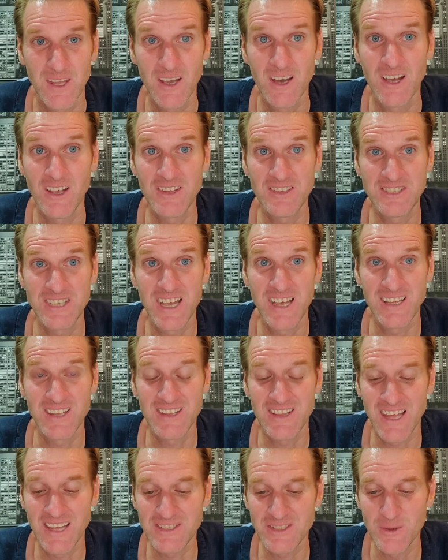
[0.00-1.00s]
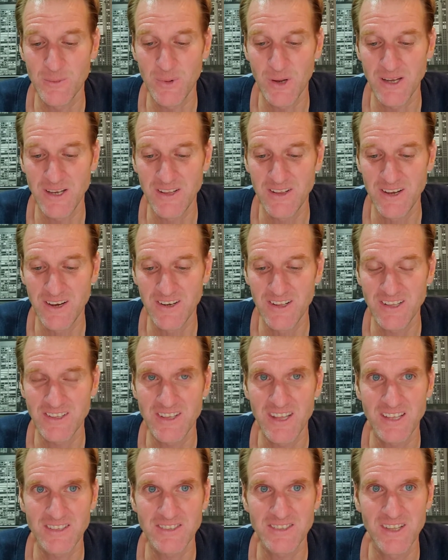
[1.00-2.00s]
Is that's your buddy there?
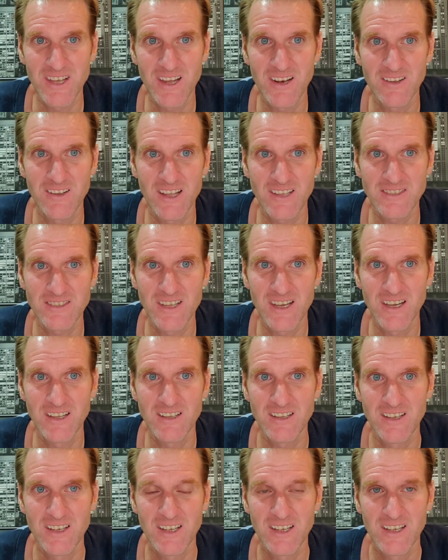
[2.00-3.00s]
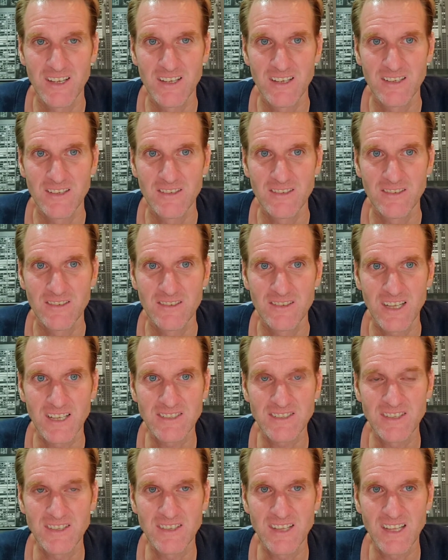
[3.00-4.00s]
That's not Raphael
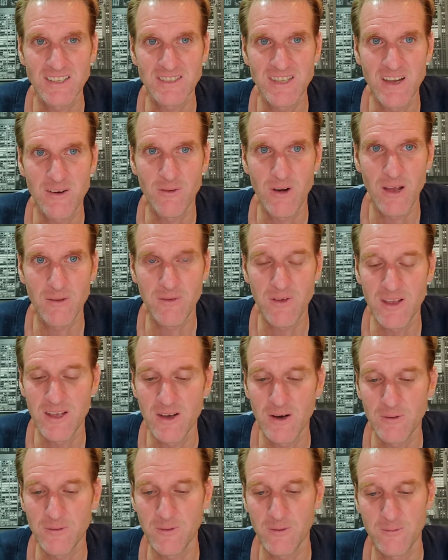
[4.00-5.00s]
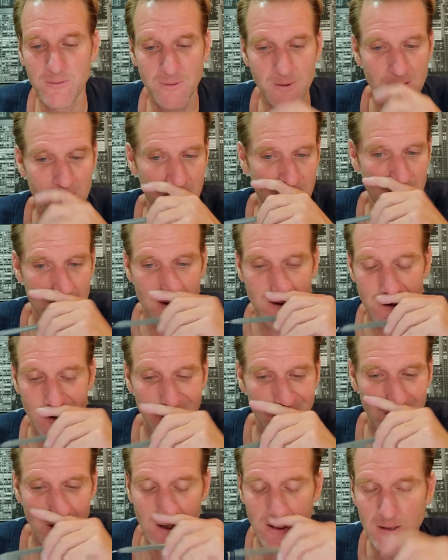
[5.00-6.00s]
from
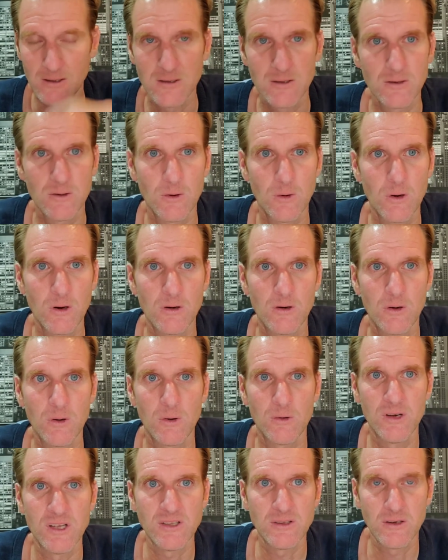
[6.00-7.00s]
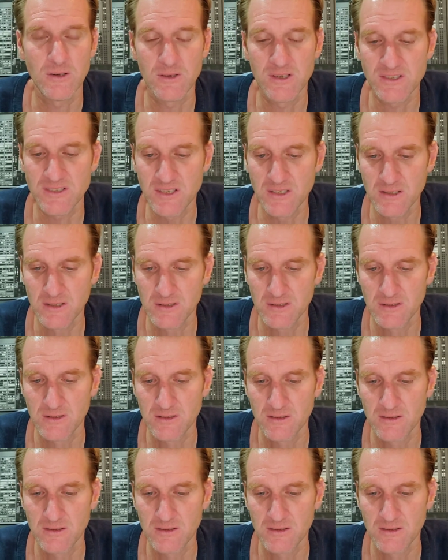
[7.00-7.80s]
freaking Orito, is it?